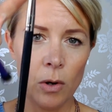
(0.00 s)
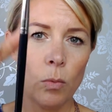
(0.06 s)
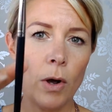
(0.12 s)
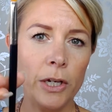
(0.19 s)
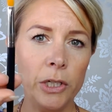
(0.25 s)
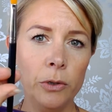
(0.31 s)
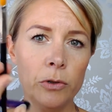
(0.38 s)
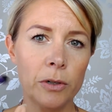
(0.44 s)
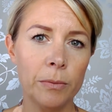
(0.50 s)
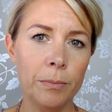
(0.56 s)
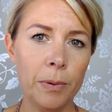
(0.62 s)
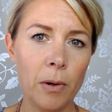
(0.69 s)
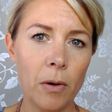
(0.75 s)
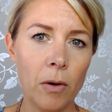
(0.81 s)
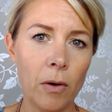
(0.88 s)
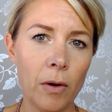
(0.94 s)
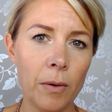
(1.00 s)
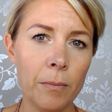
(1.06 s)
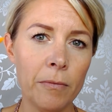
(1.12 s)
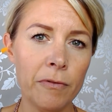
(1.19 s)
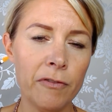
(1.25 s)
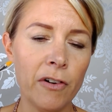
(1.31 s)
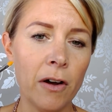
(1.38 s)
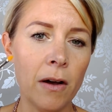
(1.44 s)
where you can put on
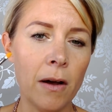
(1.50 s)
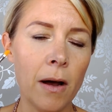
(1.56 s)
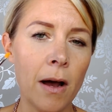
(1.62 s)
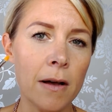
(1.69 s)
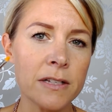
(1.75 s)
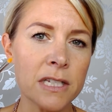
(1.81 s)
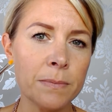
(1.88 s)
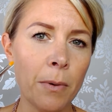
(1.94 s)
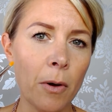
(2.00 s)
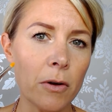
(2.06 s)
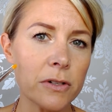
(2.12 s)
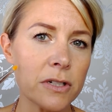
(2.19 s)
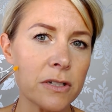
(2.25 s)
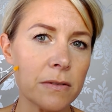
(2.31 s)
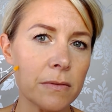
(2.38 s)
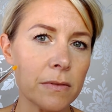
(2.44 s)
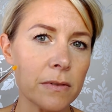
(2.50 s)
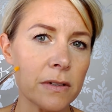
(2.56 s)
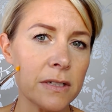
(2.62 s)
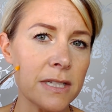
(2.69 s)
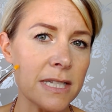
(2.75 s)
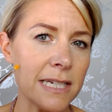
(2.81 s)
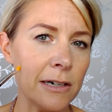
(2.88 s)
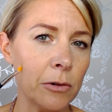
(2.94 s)
for spot
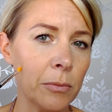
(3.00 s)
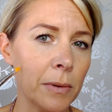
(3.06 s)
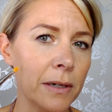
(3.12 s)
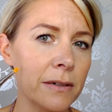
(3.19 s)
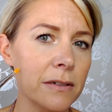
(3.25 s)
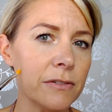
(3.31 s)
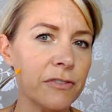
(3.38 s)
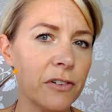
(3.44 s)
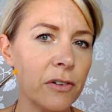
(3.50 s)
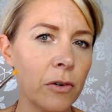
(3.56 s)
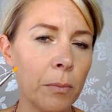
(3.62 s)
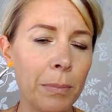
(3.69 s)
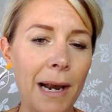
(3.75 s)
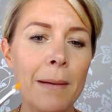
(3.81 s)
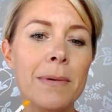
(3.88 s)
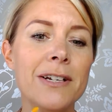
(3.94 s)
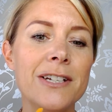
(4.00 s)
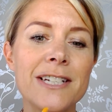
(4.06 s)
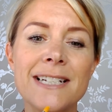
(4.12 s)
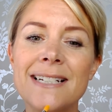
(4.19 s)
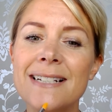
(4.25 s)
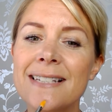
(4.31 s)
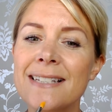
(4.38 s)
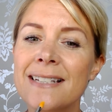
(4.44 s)
concealment for
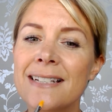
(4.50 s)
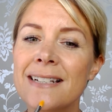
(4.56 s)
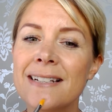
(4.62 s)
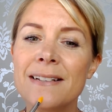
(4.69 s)
blemishes.